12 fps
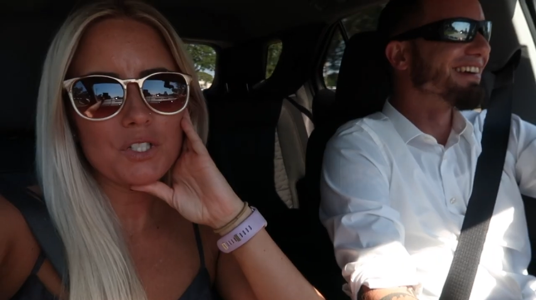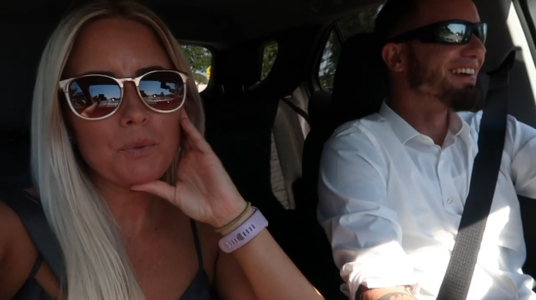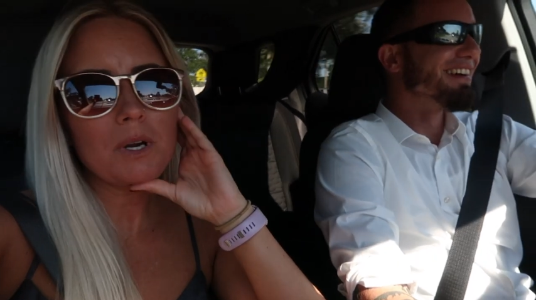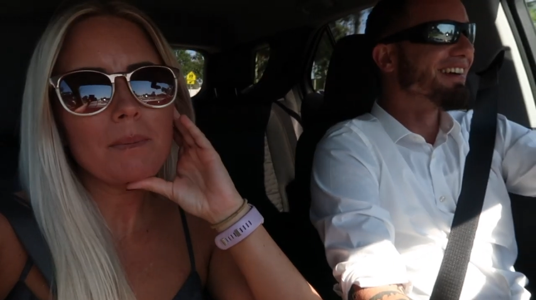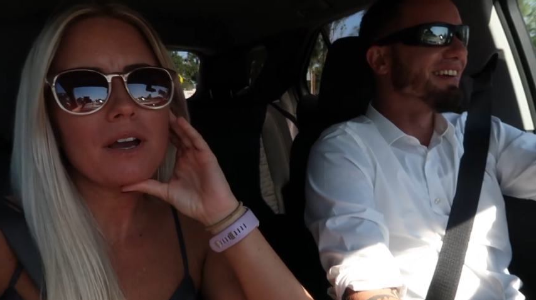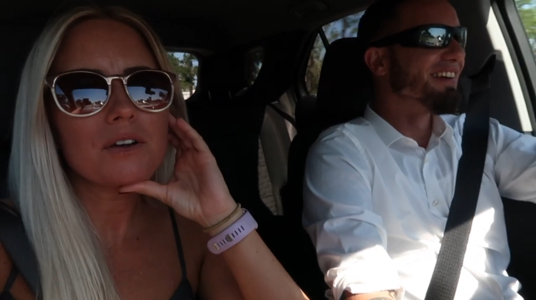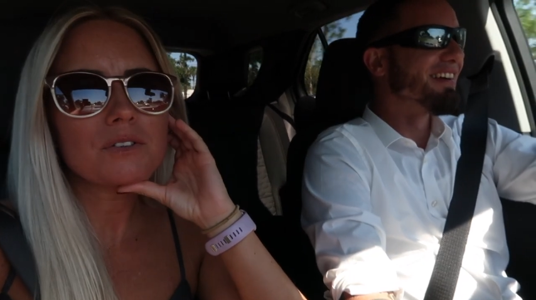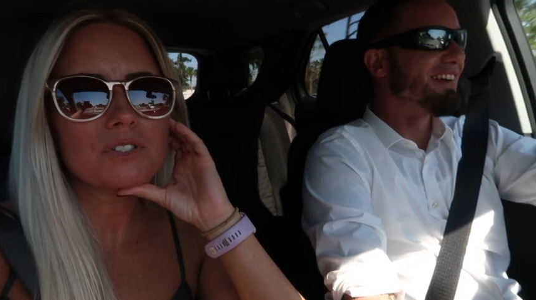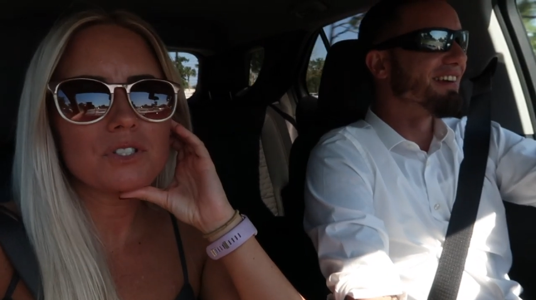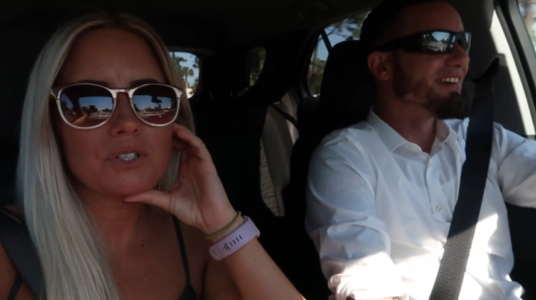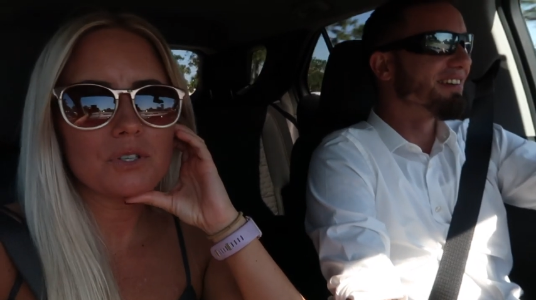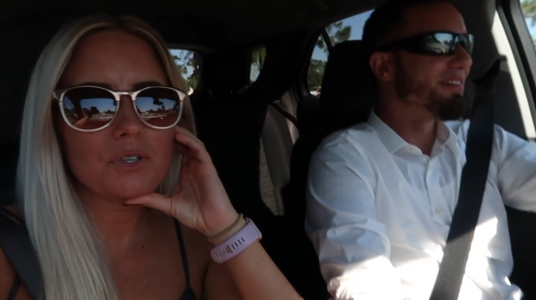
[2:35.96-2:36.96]
Speaker 1: So we're about
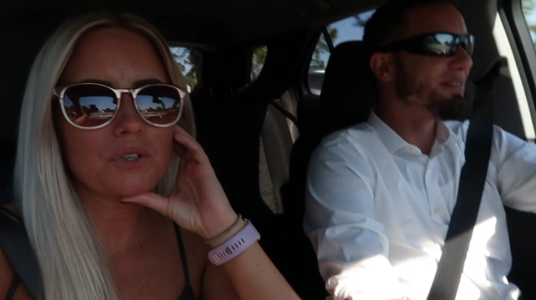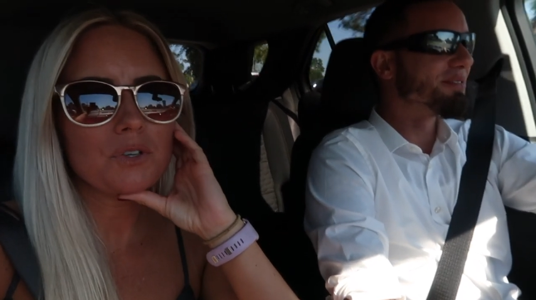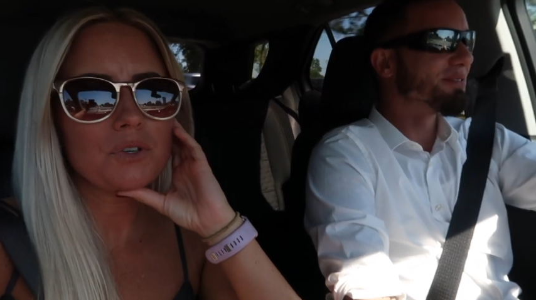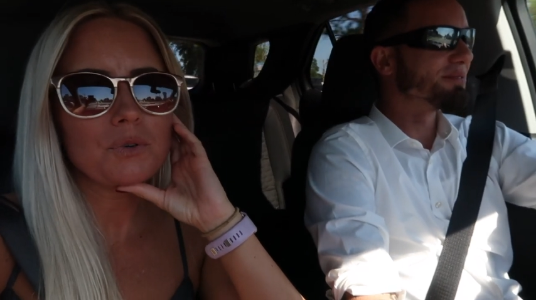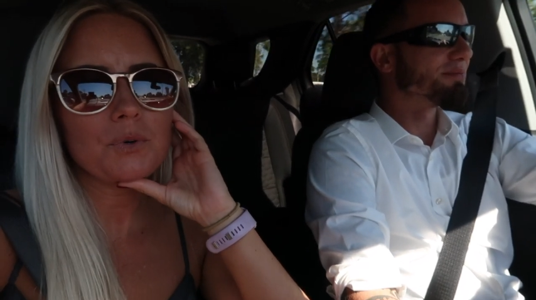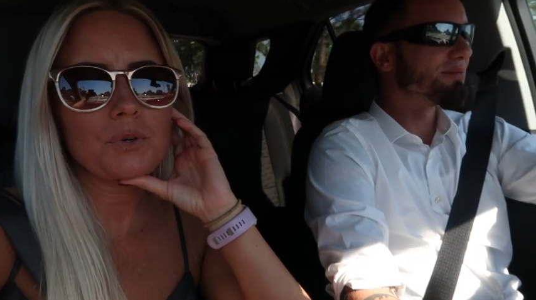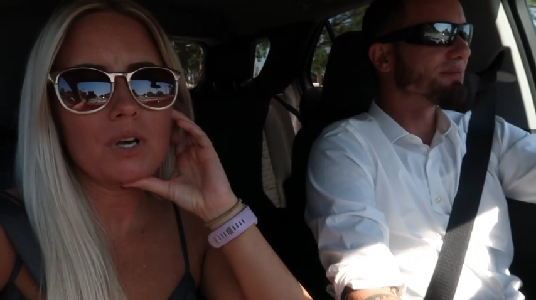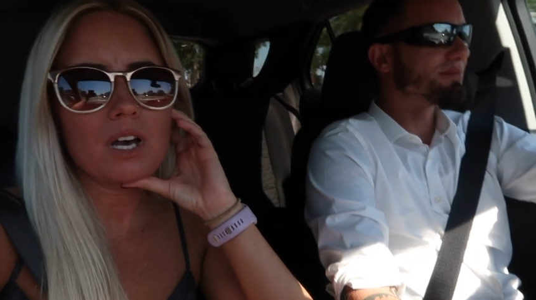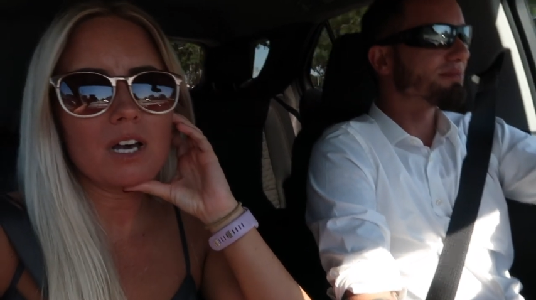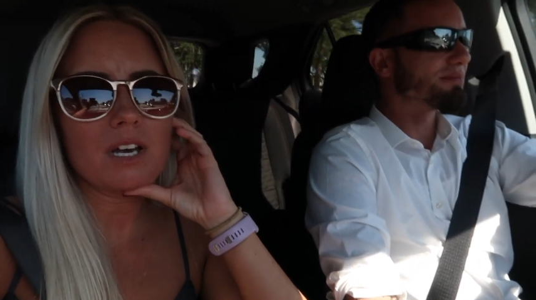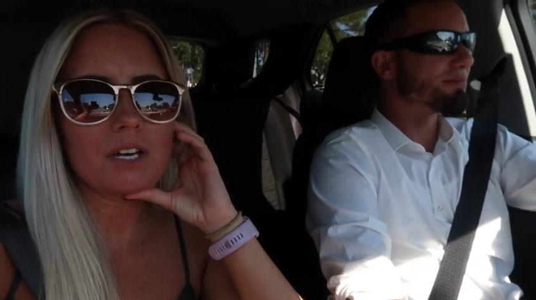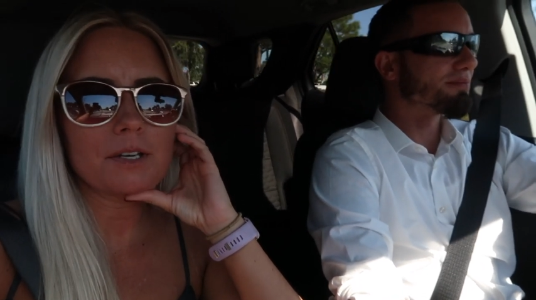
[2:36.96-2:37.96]
to
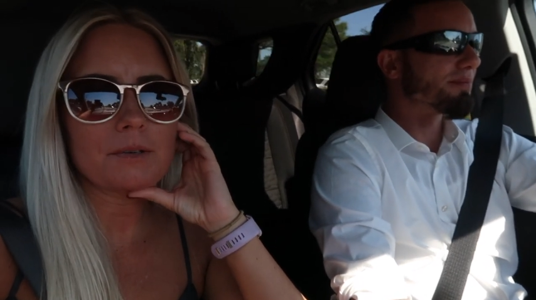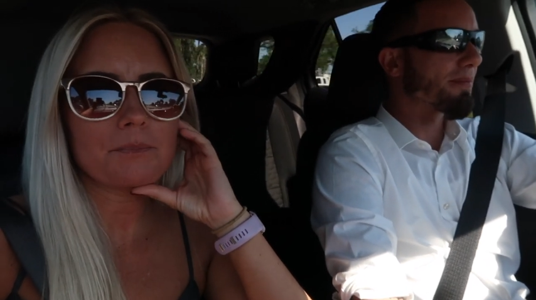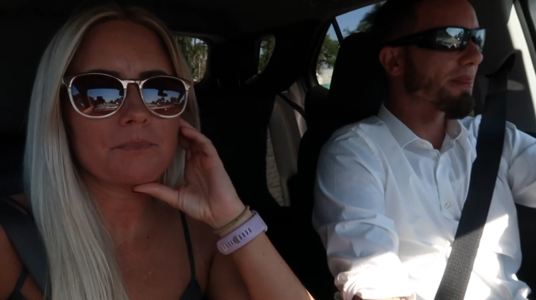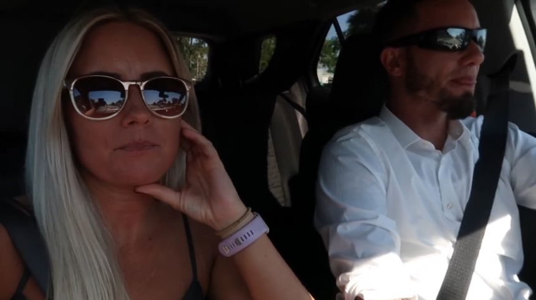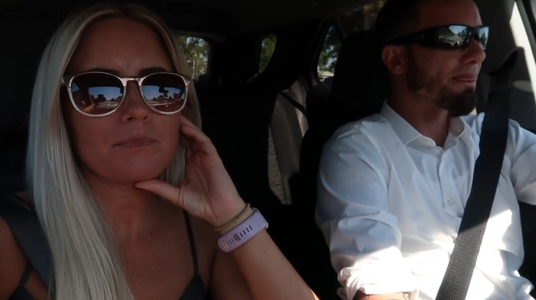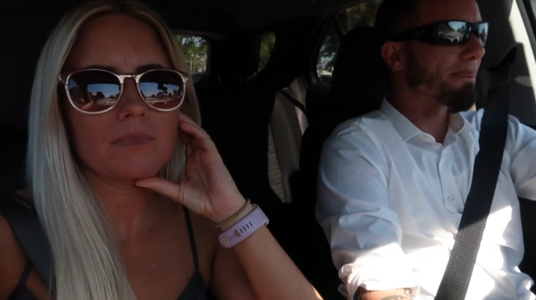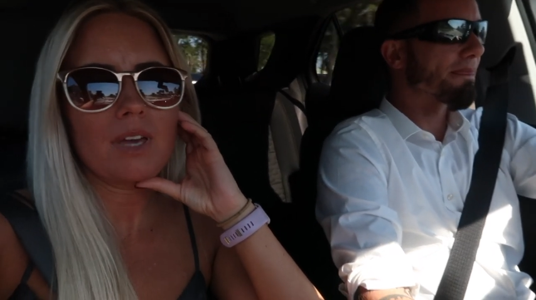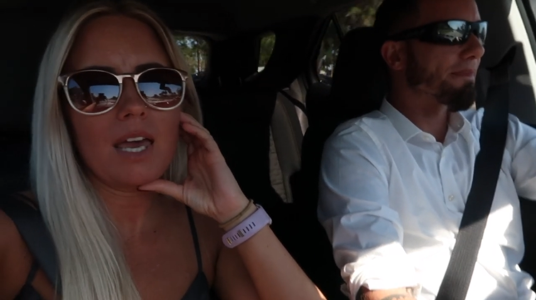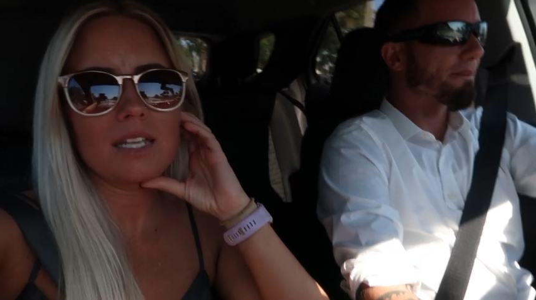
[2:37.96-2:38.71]
um,